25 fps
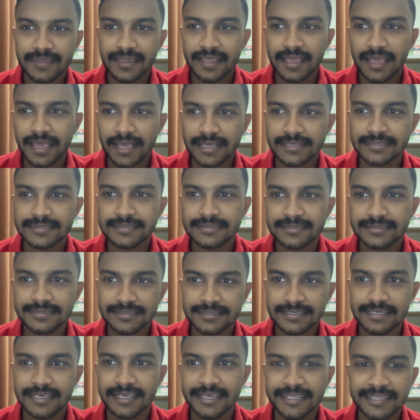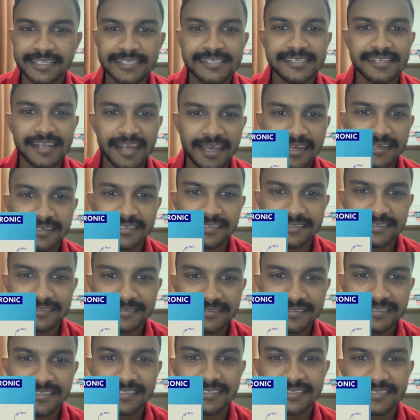As in the slide,
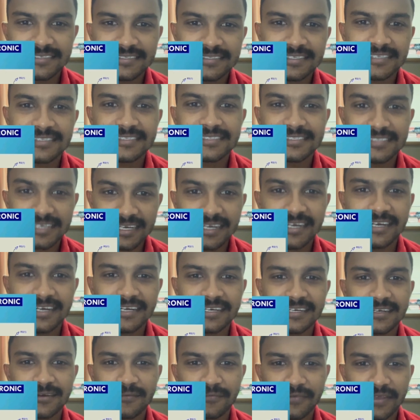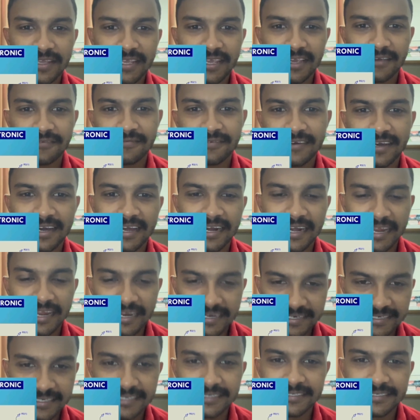this is the circuit we have
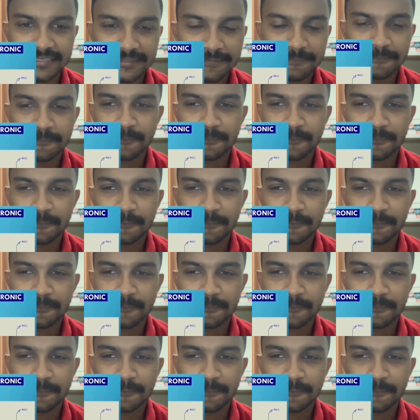created.